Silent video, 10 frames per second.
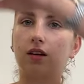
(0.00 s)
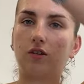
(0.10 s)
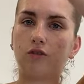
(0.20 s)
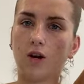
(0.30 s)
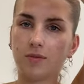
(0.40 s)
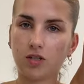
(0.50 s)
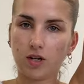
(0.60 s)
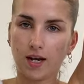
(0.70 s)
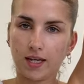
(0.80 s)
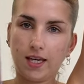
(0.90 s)
Cropped
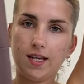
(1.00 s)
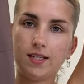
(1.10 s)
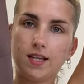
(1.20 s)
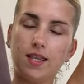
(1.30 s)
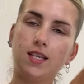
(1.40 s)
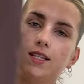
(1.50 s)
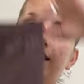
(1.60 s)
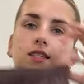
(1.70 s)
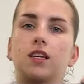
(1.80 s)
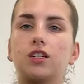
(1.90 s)
trackies, and these are
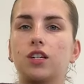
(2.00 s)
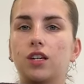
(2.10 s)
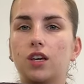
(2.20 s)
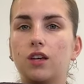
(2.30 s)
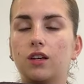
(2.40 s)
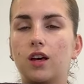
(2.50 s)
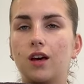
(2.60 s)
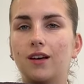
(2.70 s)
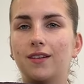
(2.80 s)
such a kit, uh,